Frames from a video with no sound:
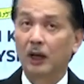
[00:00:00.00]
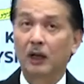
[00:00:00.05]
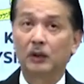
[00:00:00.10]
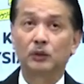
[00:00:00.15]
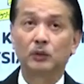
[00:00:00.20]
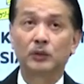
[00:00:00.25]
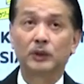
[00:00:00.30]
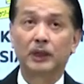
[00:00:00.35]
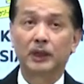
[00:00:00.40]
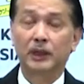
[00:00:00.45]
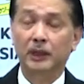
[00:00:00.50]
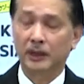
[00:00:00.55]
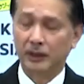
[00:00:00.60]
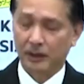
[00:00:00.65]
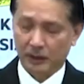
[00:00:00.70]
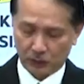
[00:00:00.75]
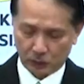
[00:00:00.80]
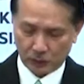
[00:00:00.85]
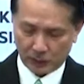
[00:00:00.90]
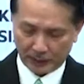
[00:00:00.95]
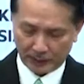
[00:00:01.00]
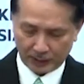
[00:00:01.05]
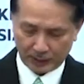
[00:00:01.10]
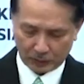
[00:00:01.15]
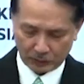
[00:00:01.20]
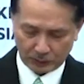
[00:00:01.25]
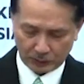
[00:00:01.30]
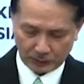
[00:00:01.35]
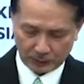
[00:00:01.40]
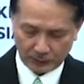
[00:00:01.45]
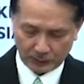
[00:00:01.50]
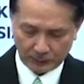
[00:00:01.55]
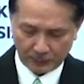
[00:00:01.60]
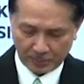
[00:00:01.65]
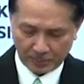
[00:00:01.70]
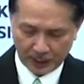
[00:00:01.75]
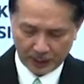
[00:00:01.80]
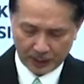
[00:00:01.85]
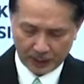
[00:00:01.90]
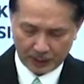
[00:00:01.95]
Today is 1,000.
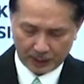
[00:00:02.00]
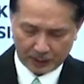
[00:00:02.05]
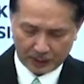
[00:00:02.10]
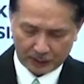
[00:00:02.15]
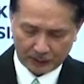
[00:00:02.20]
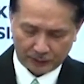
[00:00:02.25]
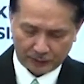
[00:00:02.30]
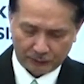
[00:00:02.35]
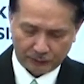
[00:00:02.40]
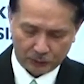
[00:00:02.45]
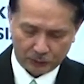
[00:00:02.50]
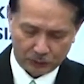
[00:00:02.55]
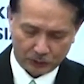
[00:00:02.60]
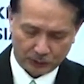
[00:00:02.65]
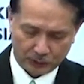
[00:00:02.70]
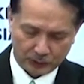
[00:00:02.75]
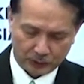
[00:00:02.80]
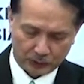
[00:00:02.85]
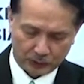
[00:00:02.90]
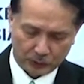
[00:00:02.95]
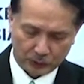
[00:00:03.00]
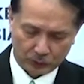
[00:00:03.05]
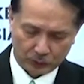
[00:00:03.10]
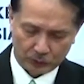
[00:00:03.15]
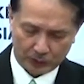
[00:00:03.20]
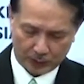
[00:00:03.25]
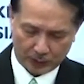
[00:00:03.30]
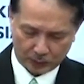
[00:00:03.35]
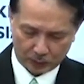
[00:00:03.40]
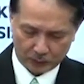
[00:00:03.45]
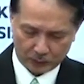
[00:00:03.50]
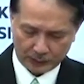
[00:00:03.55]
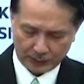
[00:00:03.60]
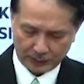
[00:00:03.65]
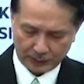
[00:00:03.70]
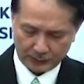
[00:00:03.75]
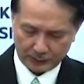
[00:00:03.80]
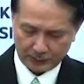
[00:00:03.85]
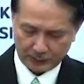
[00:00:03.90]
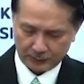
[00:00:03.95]
If you look into our
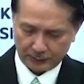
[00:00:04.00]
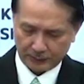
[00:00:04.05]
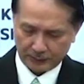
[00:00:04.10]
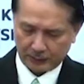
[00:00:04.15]
cases,